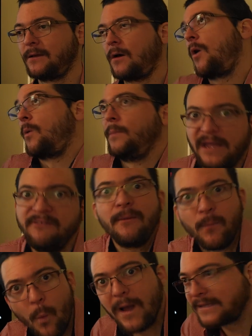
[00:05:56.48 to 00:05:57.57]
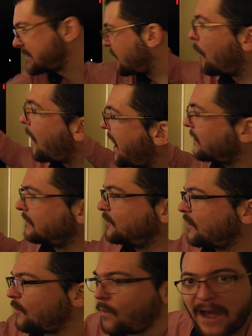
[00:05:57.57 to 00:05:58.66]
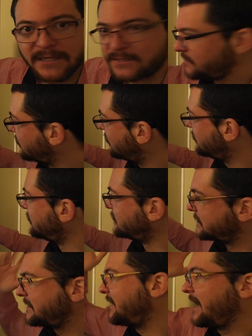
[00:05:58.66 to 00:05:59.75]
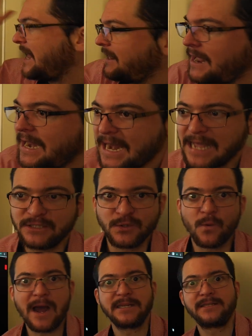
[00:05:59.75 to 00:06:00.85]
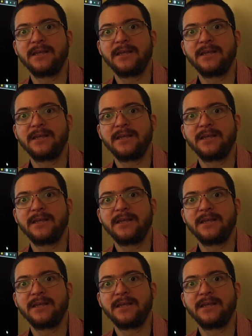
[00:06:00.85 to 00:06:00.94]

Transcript: or even once in a while you can watch you know cnn i like to watch